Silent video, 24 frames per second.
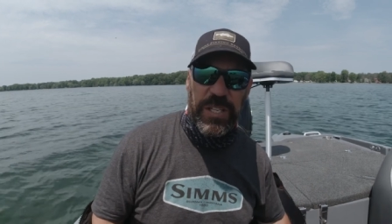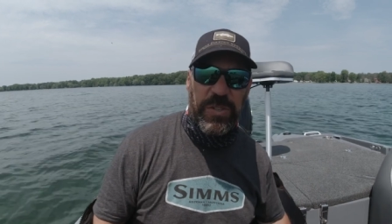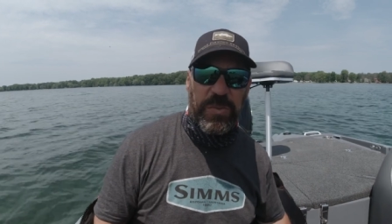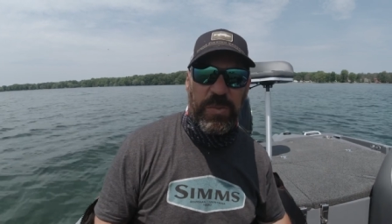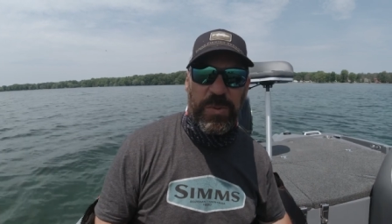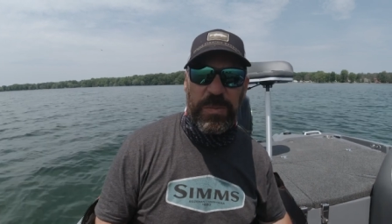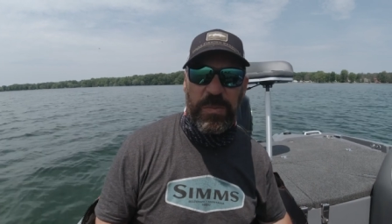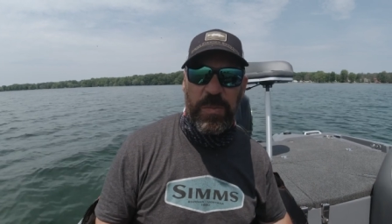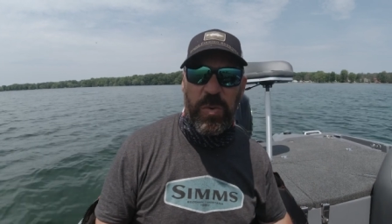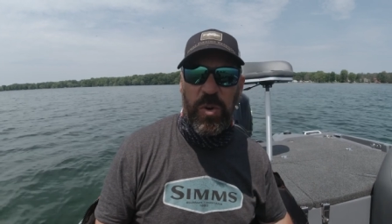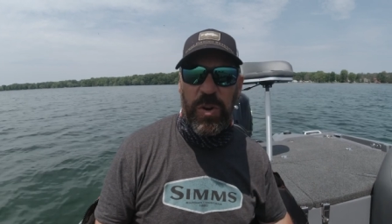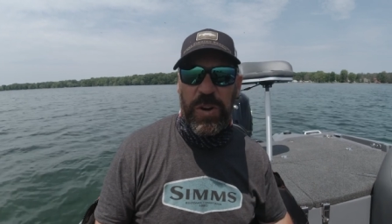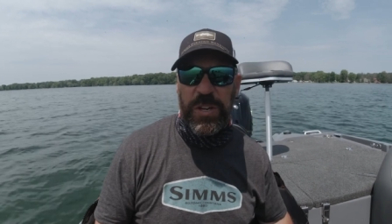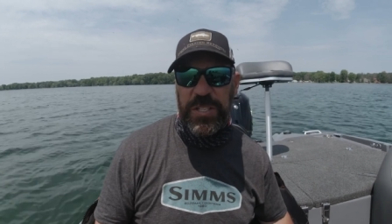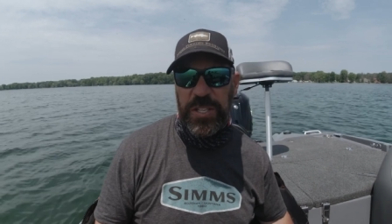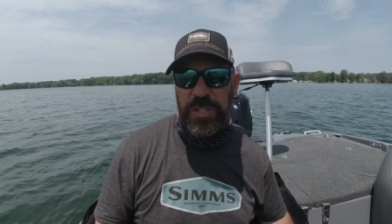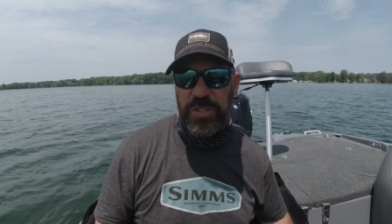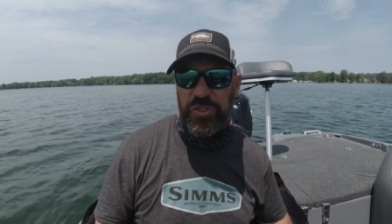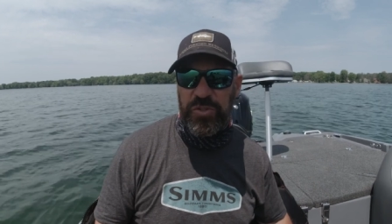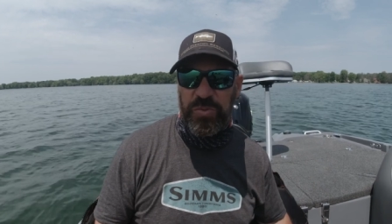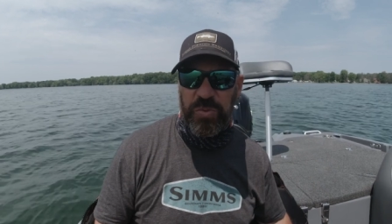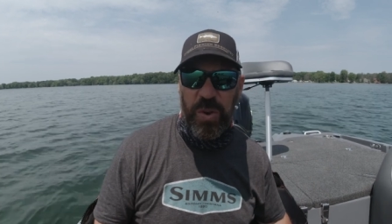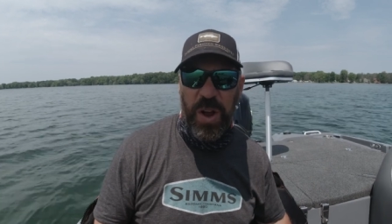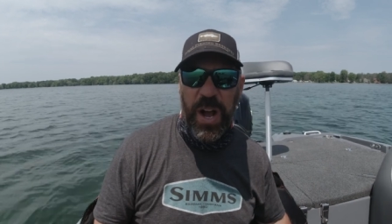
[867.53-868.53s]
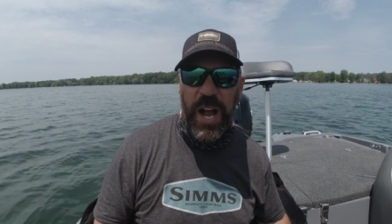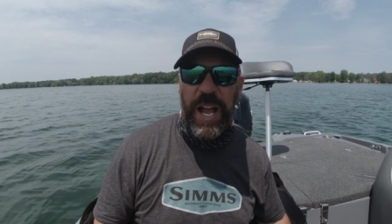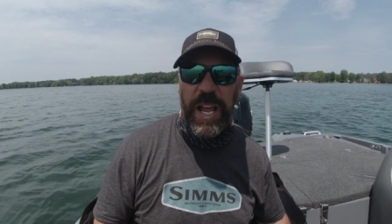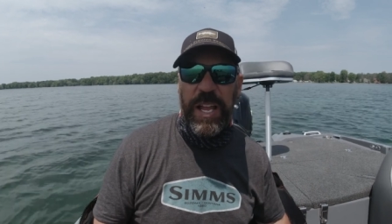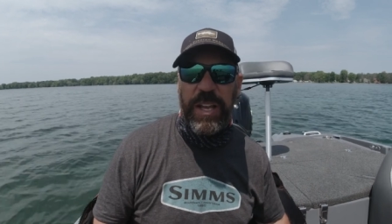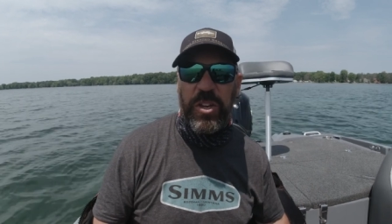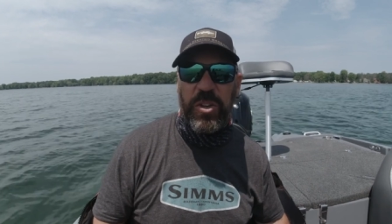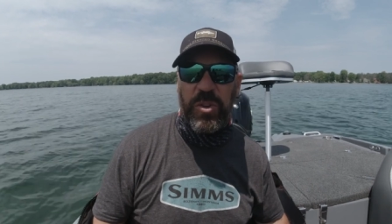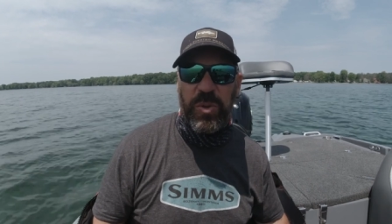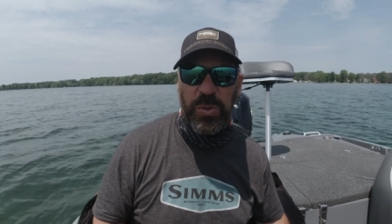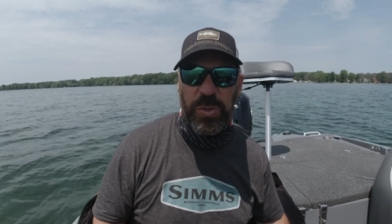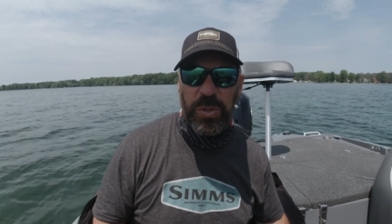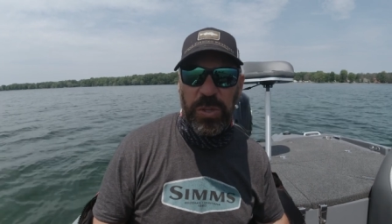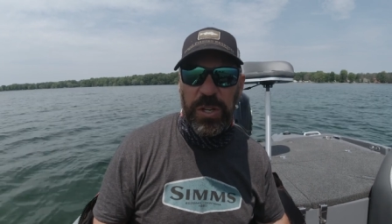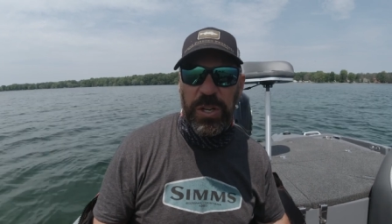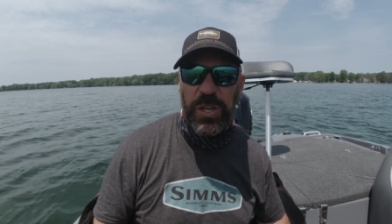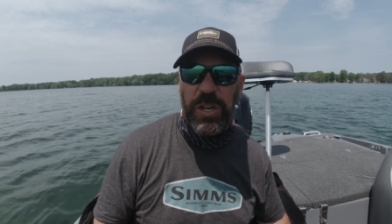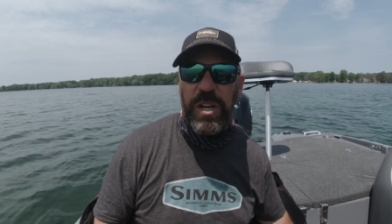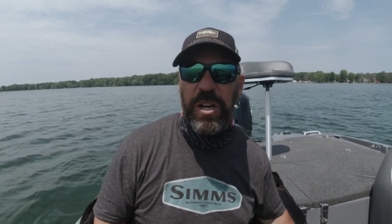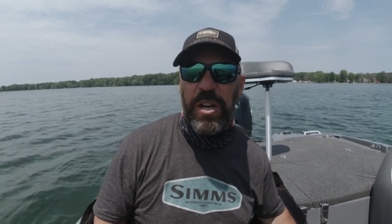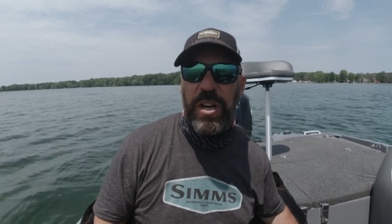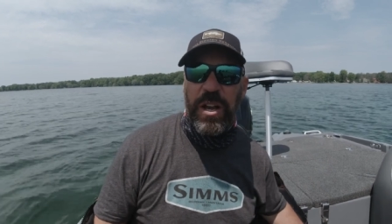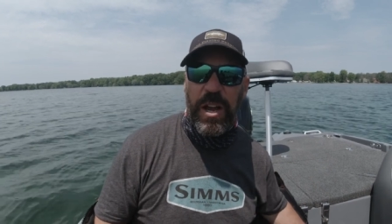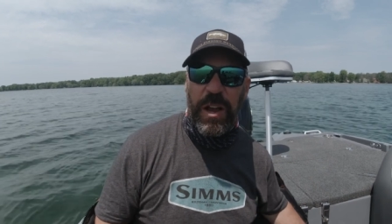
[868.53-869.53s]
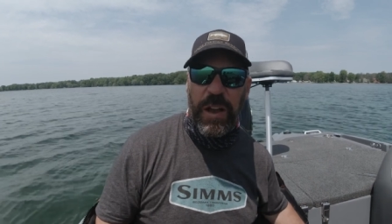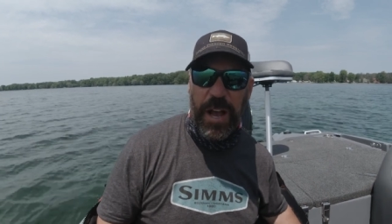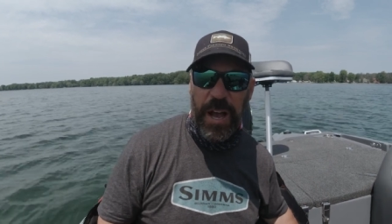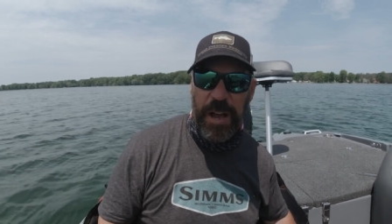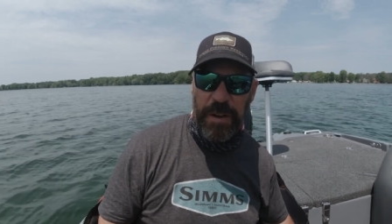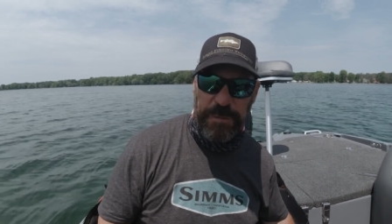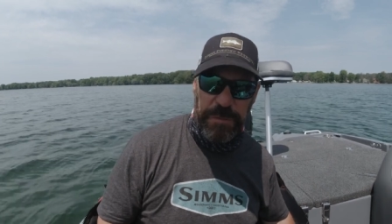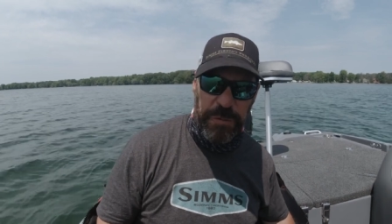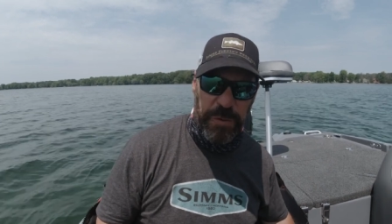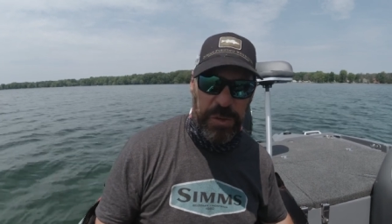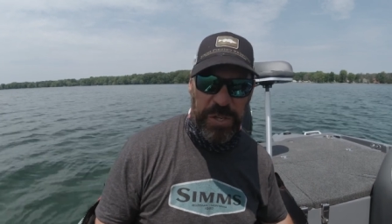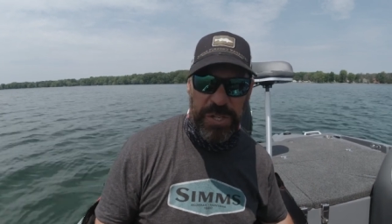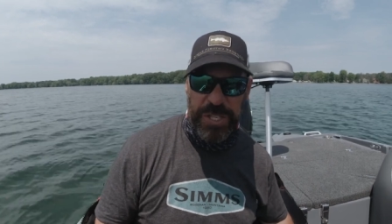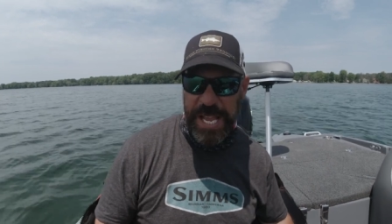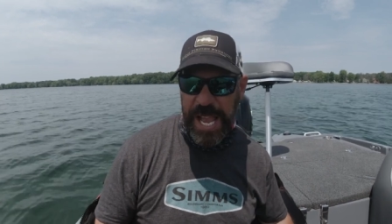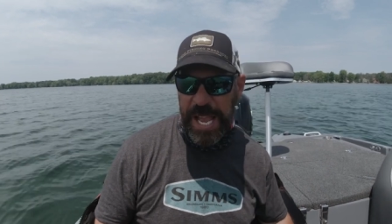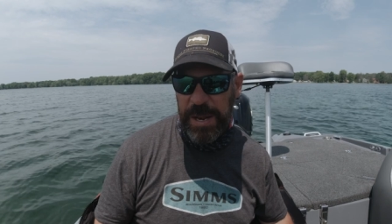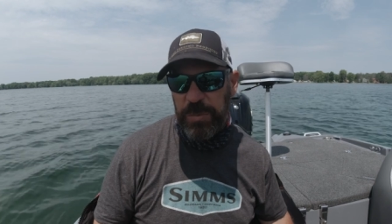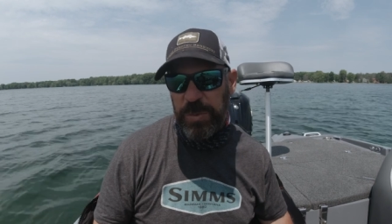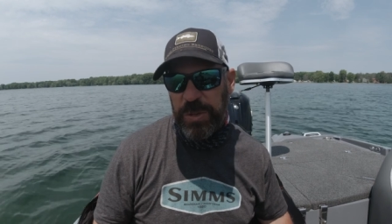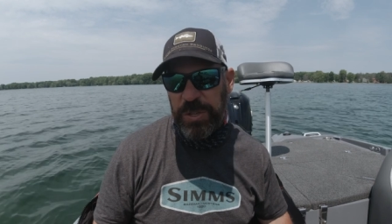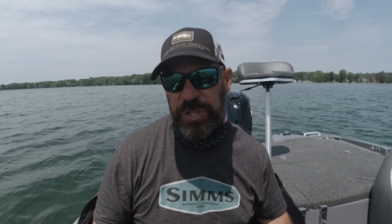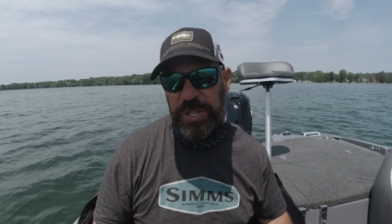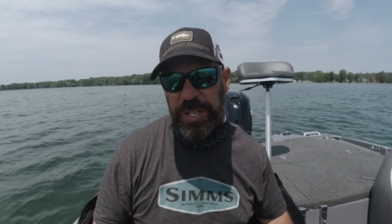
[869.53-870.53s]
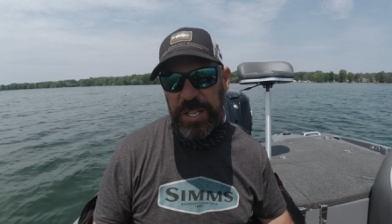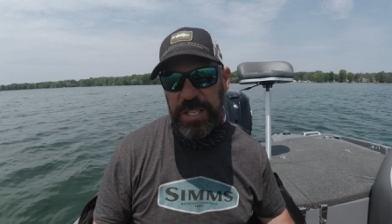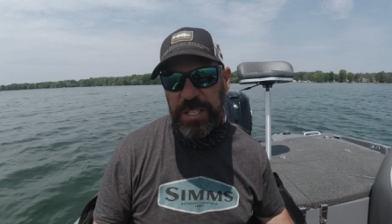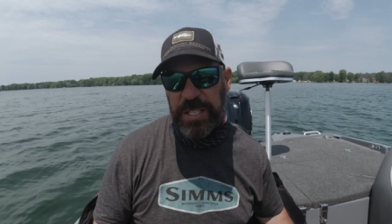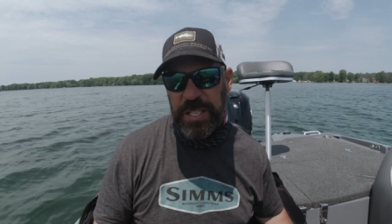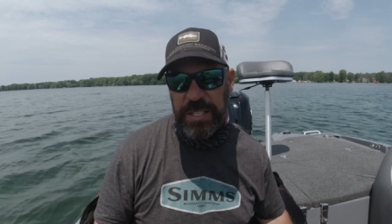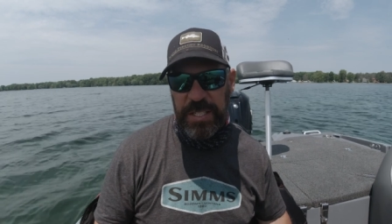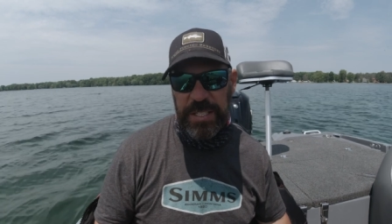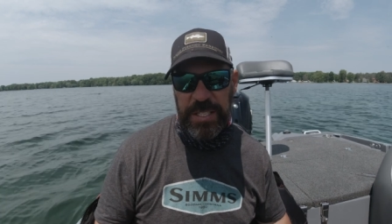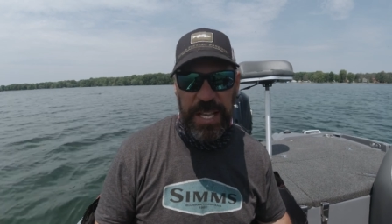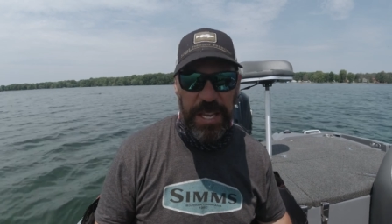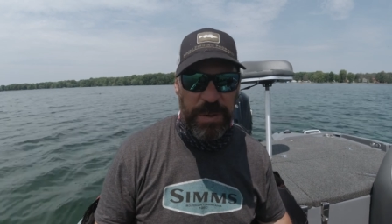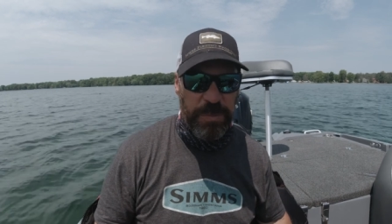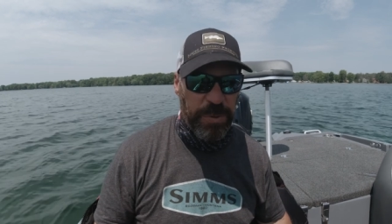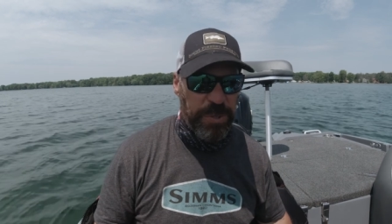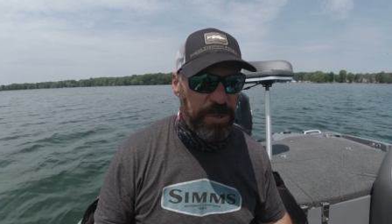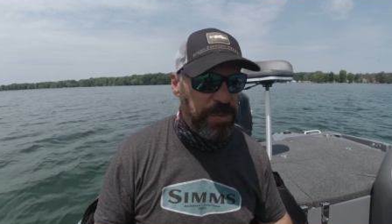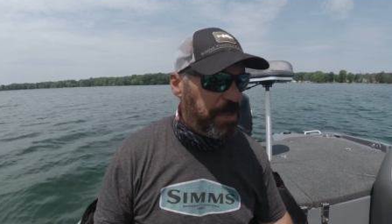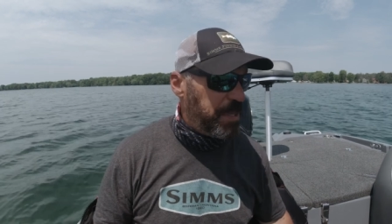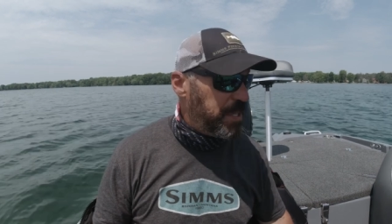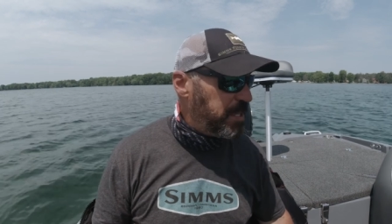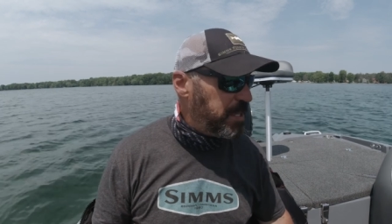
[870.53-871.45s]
this one more as a dry cooler uh, for sandwiches and sandwich